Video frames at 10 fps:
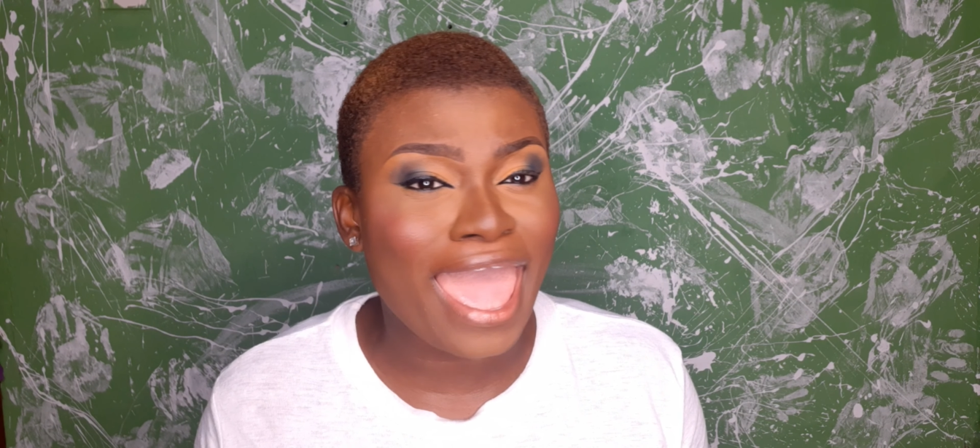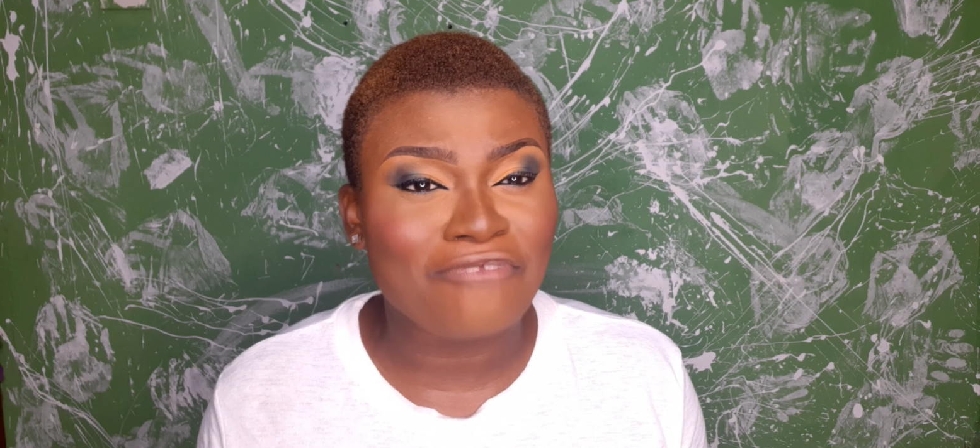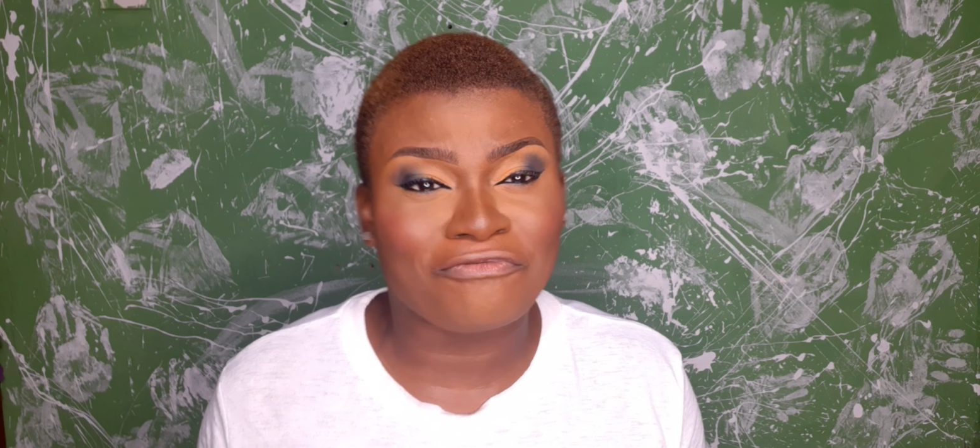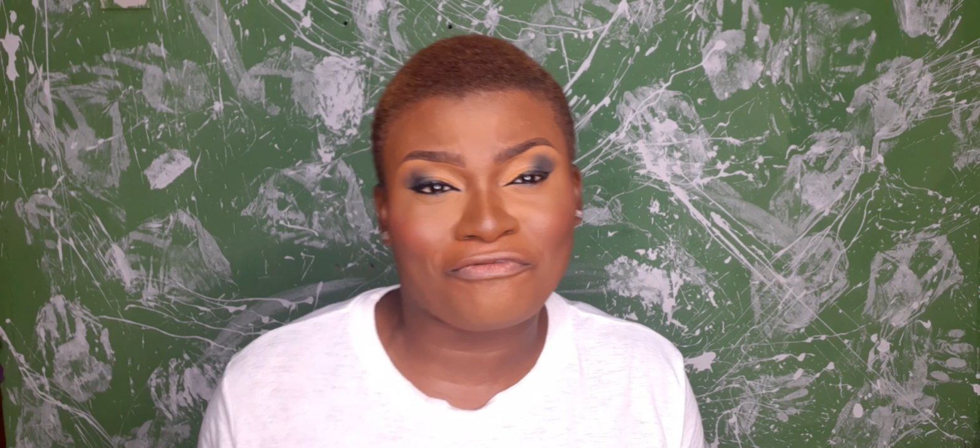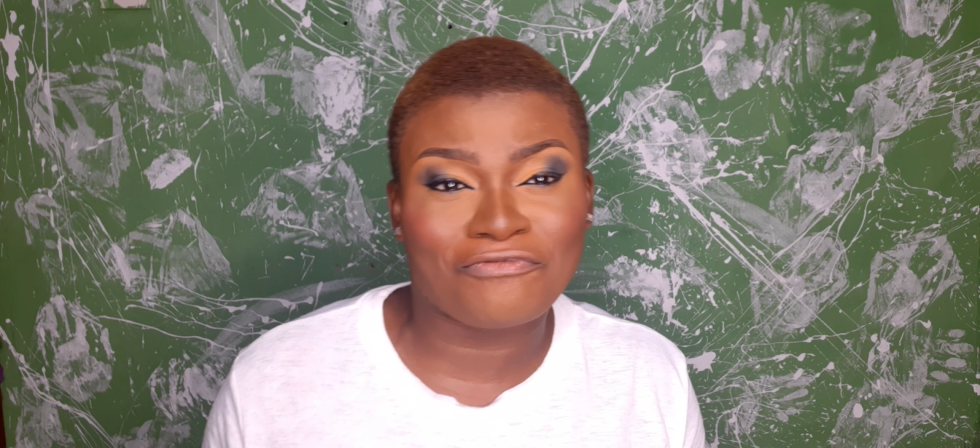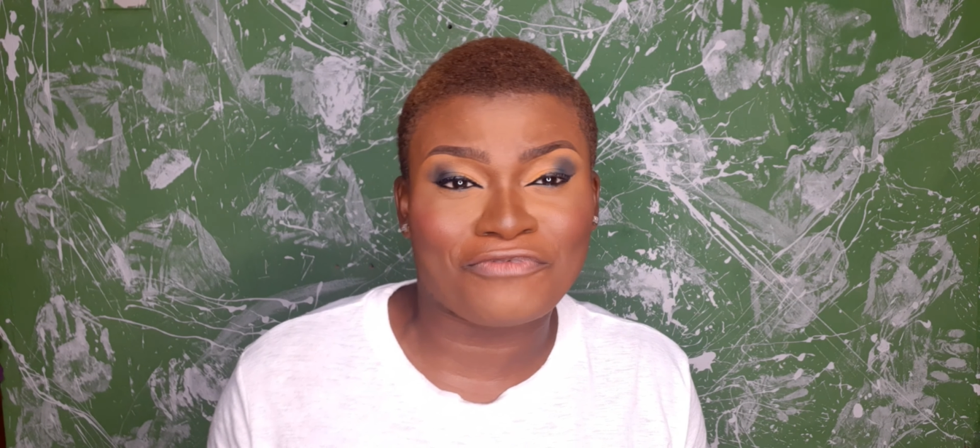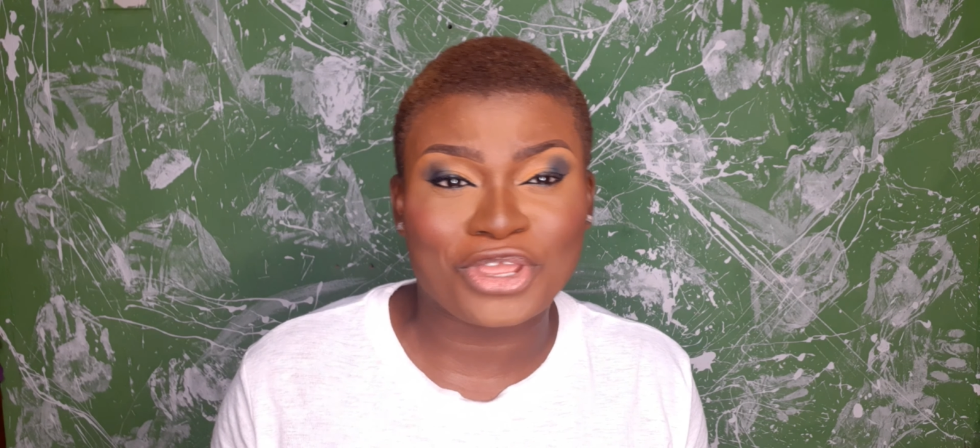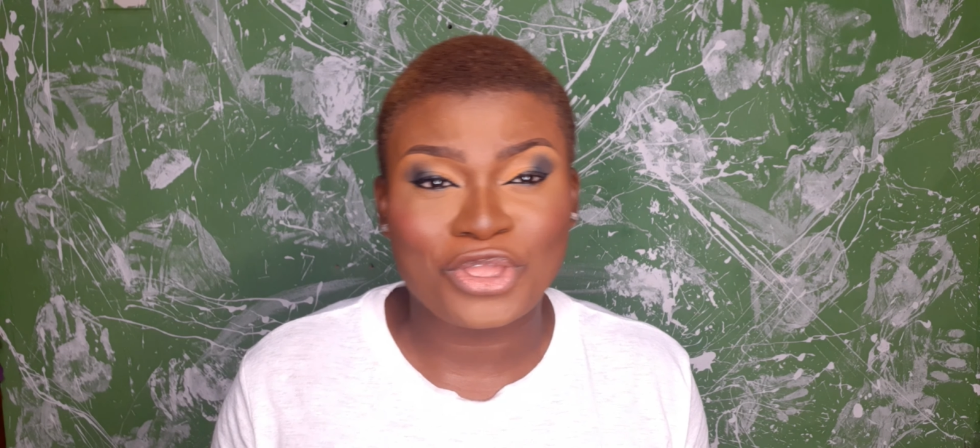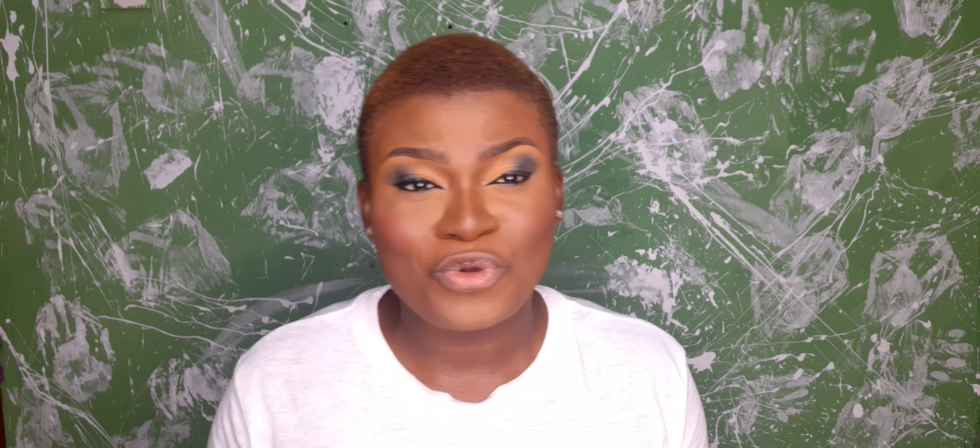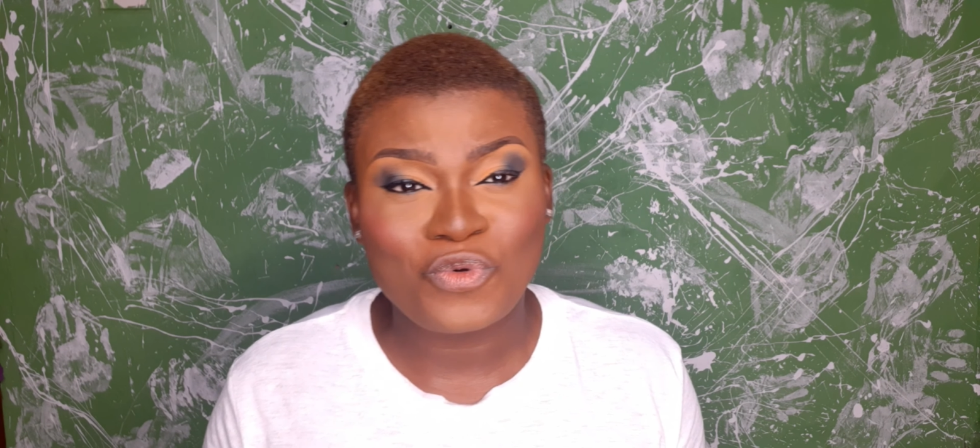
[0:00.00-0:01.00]

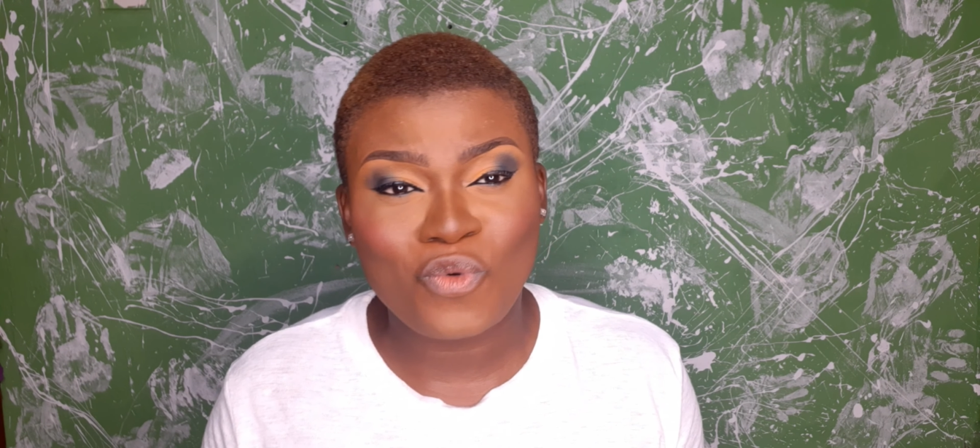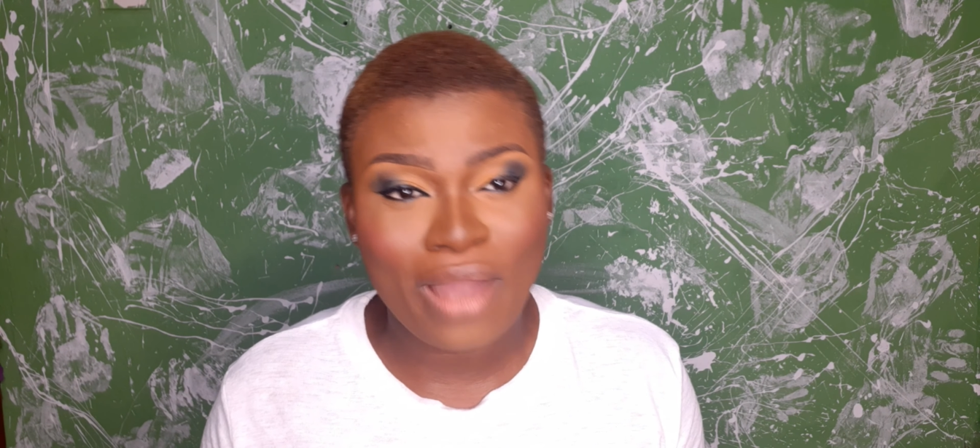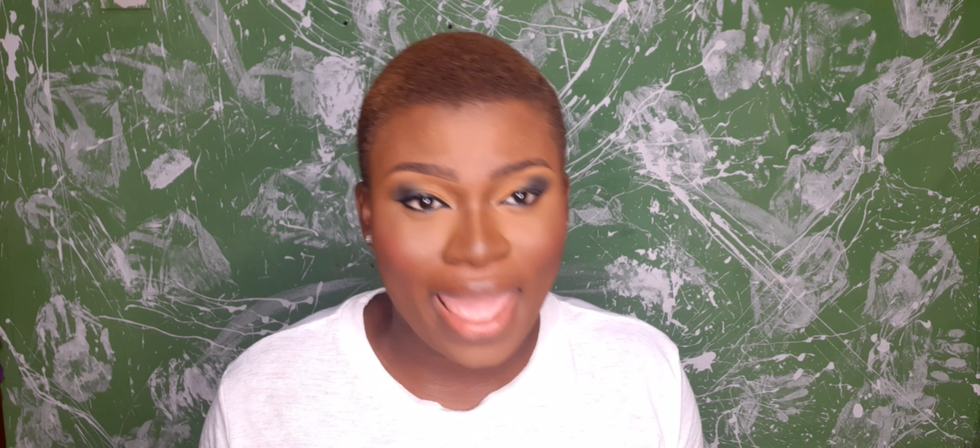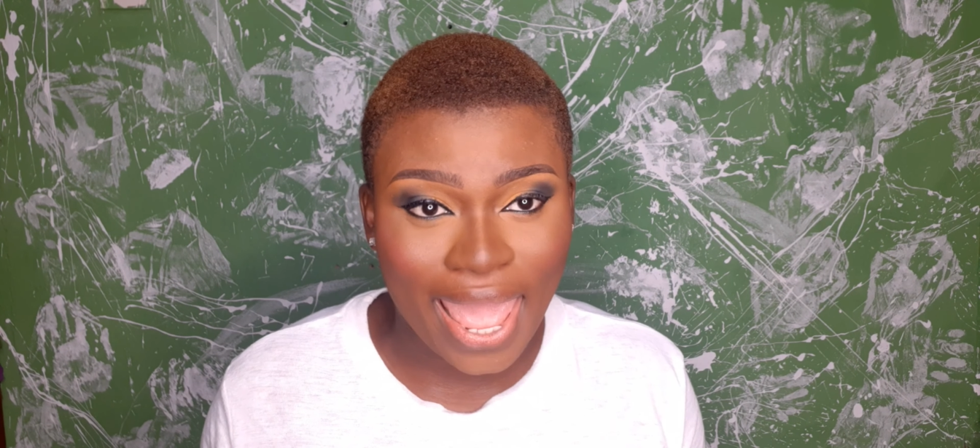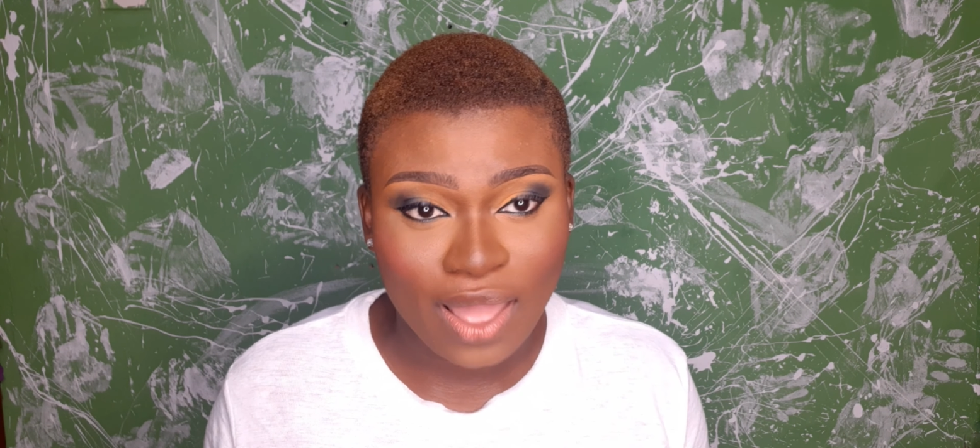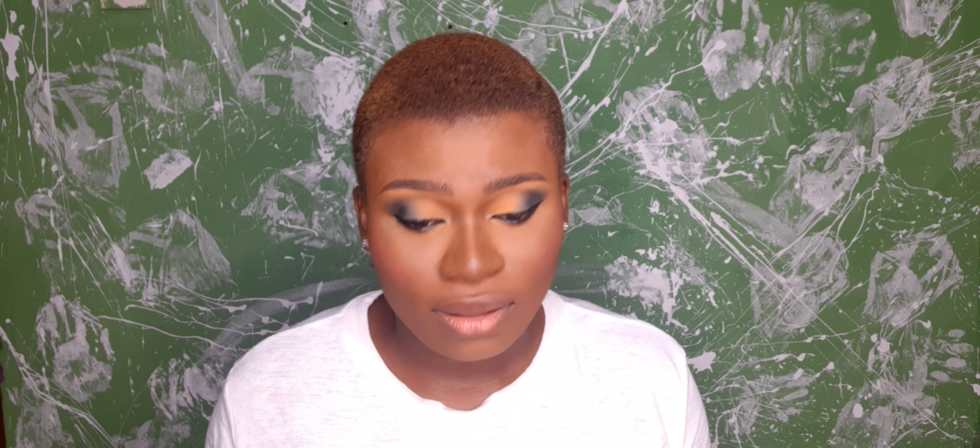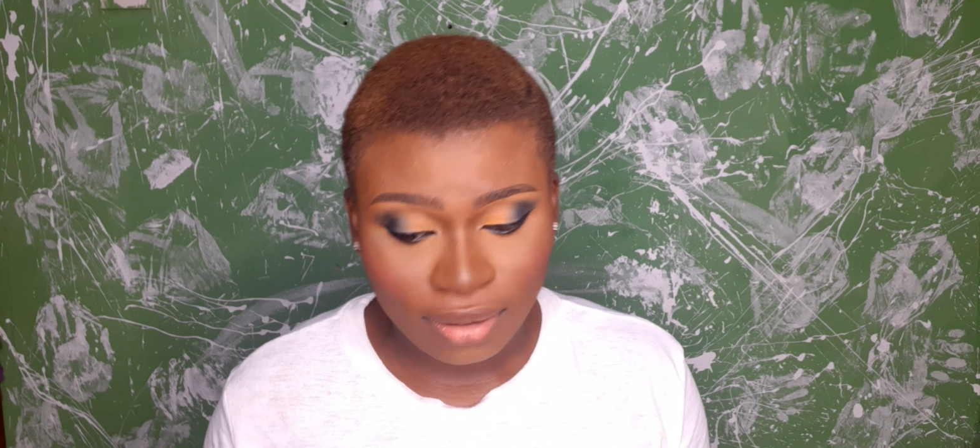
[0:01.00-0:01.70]
everywhere.